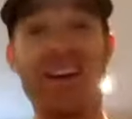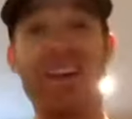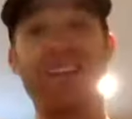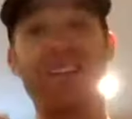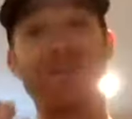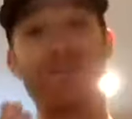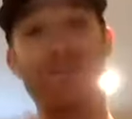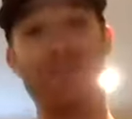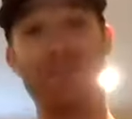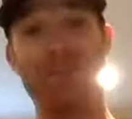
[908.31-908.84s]

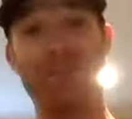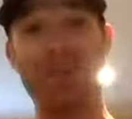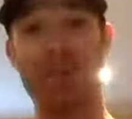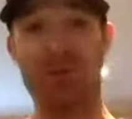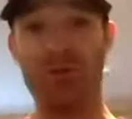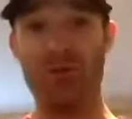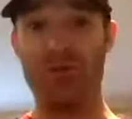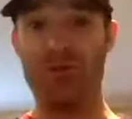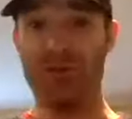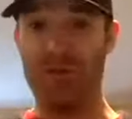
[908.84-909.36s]
It's been
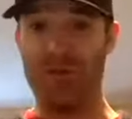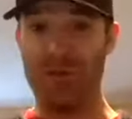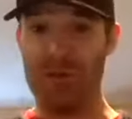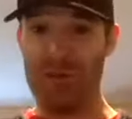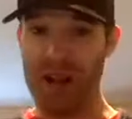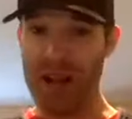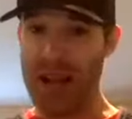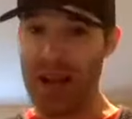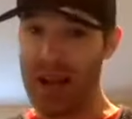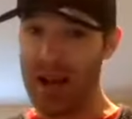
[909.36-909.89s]
through
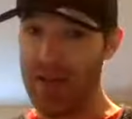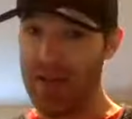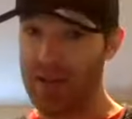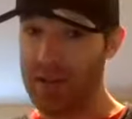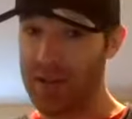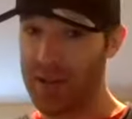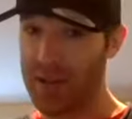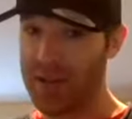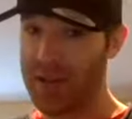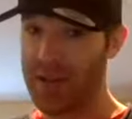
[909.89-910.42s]
free
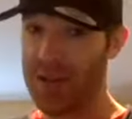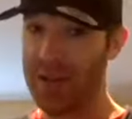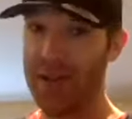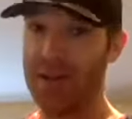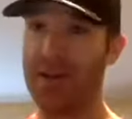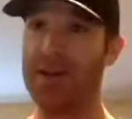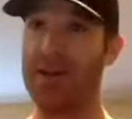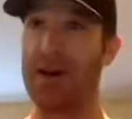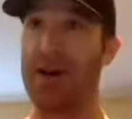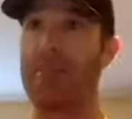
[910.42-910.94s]
advertising,
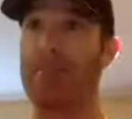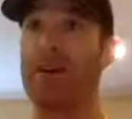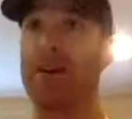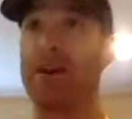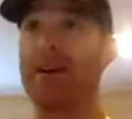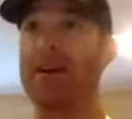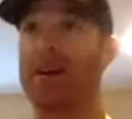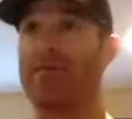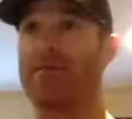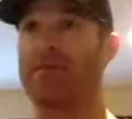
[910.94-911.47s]
not
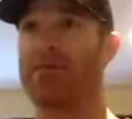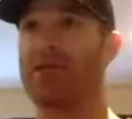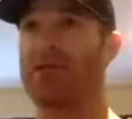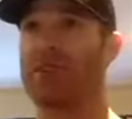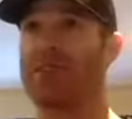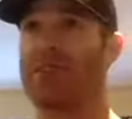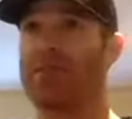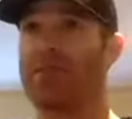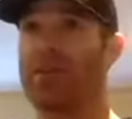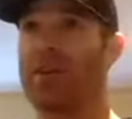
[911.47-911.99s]
paid
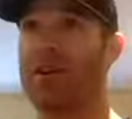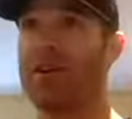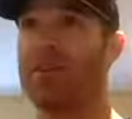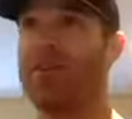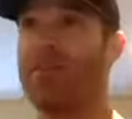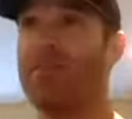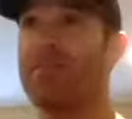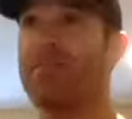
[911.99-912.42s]
advertising, right?